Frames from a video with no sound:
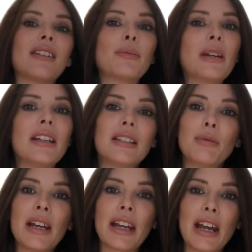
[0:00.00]
now speaking
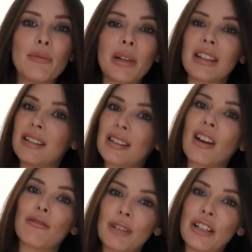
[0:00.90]
to me again because
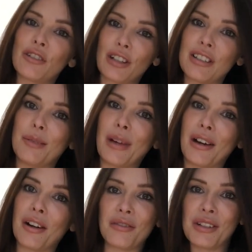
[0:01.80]
I've really stressed him
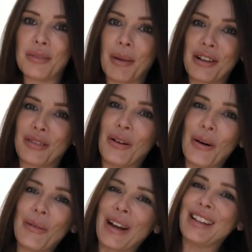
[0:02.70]
out over these past
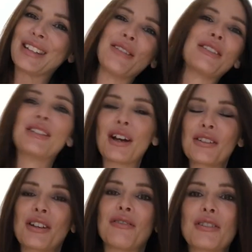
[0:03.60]
four weeks. There was
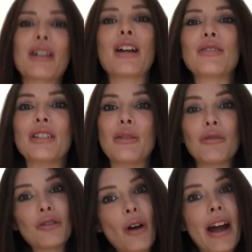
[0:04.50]
dust over his clothes and he
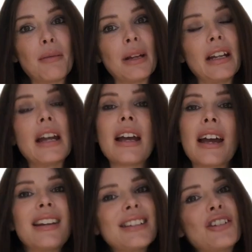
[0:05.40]
was not happy,
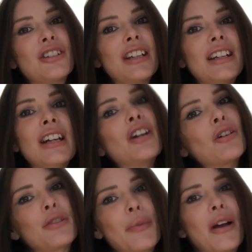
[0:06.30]
and he's actually
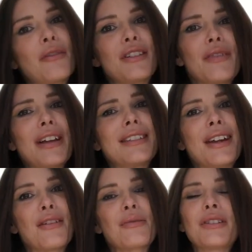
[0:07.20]
got a smile on his face
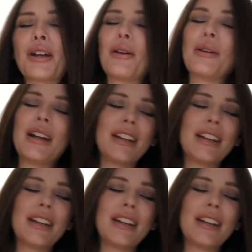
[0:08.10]
now. So